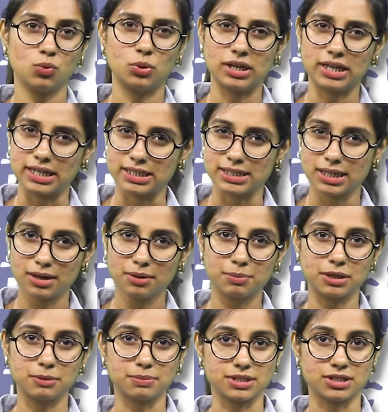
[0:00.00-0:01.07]
Will India
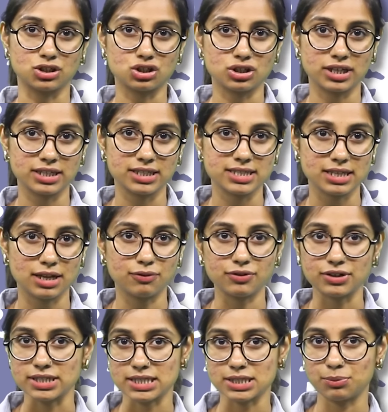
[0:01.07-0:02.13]
be positioning itself
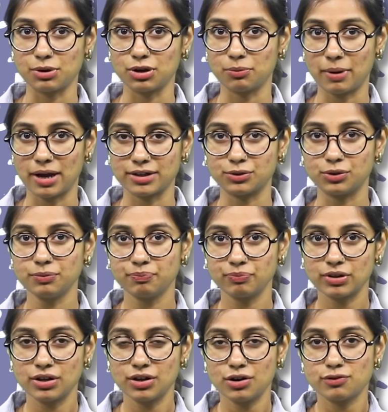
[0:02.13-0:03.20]
in a similar manner?
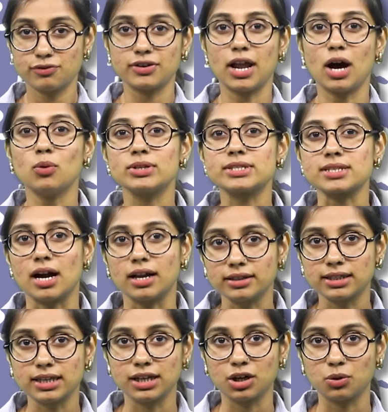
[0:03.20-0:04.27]
For now, it's
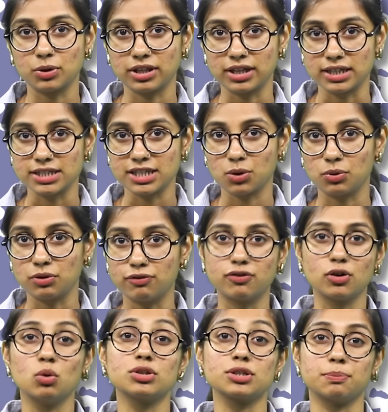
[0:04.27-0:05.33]
unclear whether India will
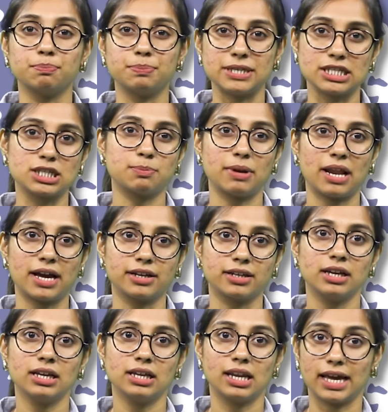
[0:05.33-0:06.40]
float a peace plan
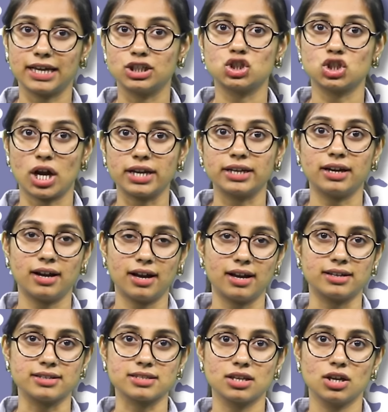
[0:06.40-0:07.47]
like China
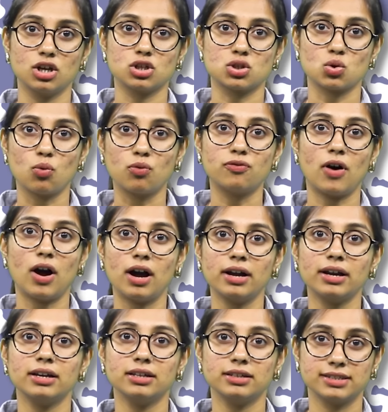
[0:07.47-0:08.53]
has. So
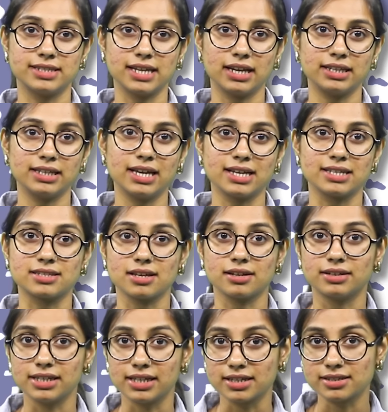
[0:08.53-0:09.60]
far, Delhi has
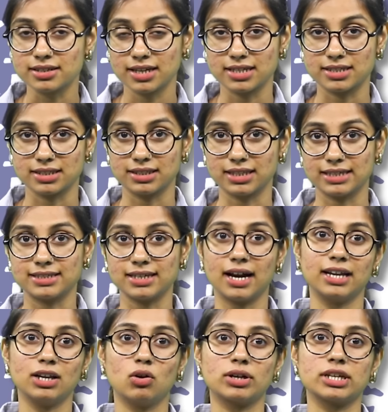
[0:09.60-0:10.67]
reiterated that
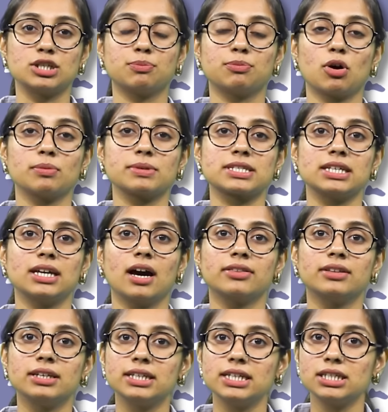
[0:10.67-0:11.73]
dialogue and diplomacy are
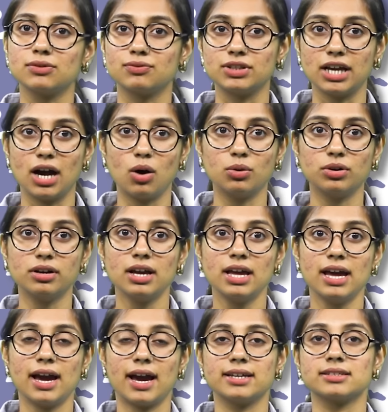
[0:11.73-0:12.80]
the need of the hour,
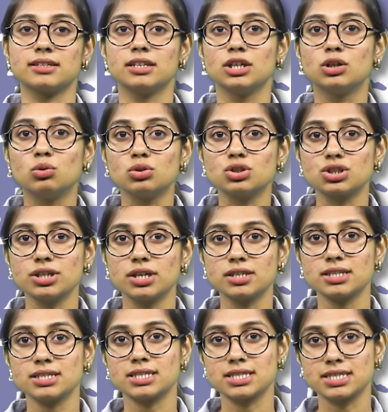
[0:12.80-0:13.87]
and a
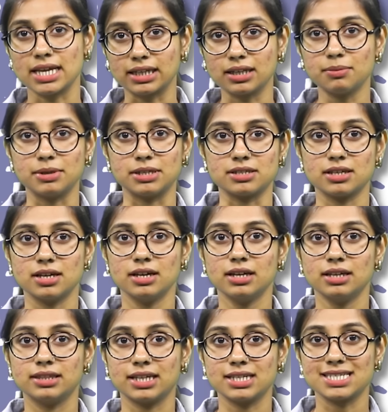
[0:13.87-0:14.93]
negotiated settlement
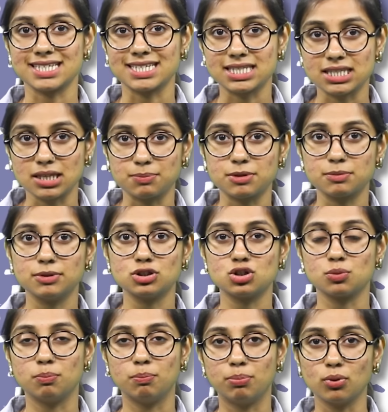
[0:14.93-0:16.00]
that is acceptable
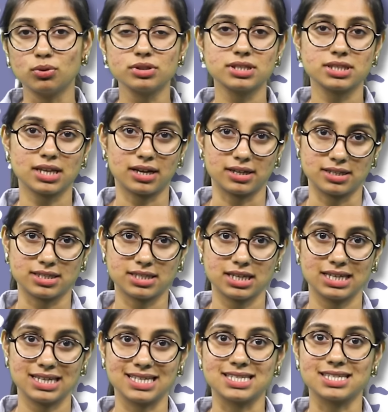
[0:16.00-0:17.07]
to both sides
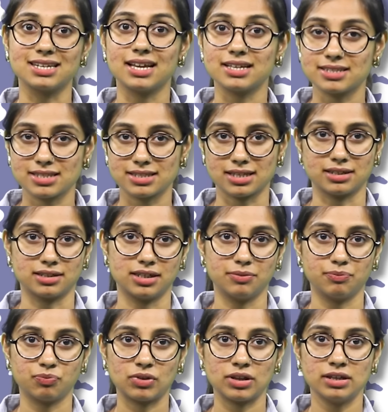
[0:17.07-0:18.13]
is necessary.
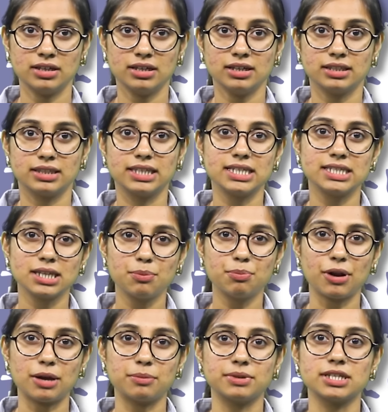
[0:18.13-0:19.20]
The Indian
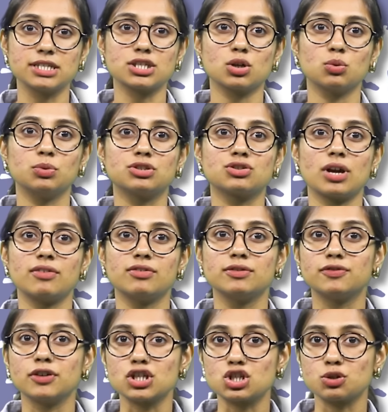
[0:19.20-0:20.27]
Prime Minister will travel
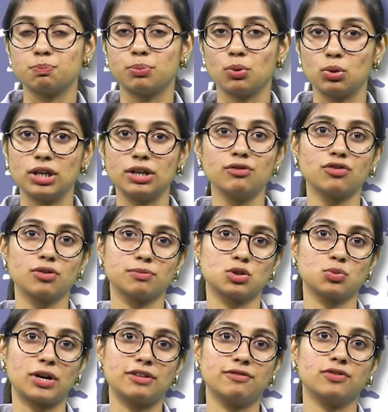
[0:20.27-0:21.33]
first to Poland from
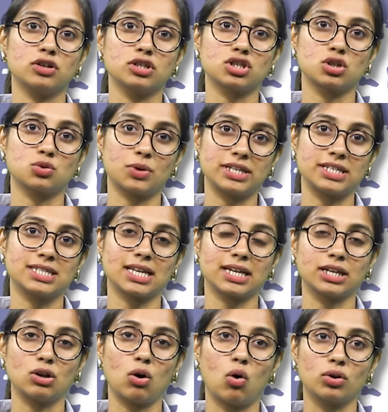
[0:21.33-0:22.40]
21st to
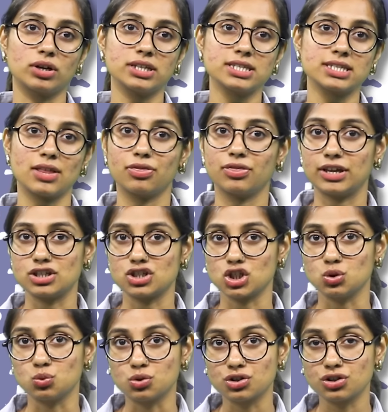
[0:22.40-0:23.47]
22nd August and then to
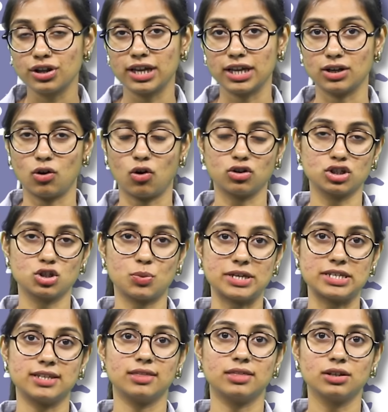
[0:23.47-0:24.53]
Ukraine on
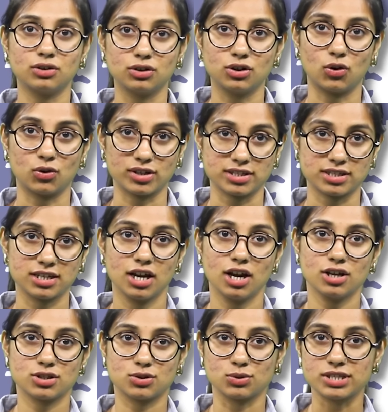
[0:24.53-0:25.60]
23rd August.
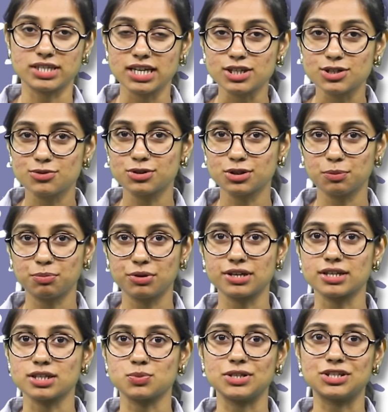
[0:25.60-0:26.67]
So stay tuned to the print
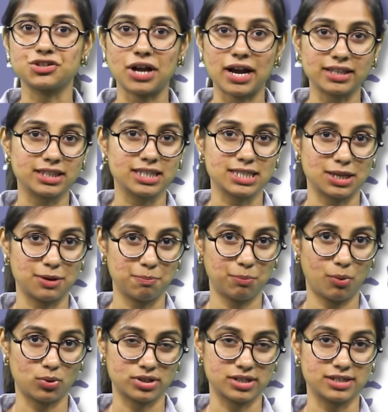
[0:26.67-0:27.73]
as we track this
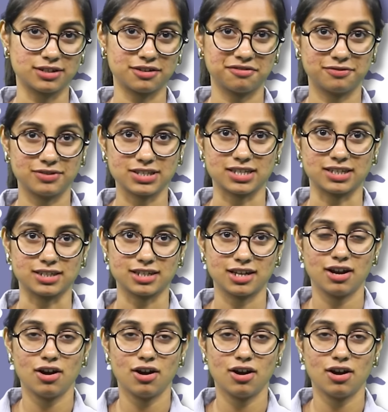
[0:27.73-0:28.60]
important visit.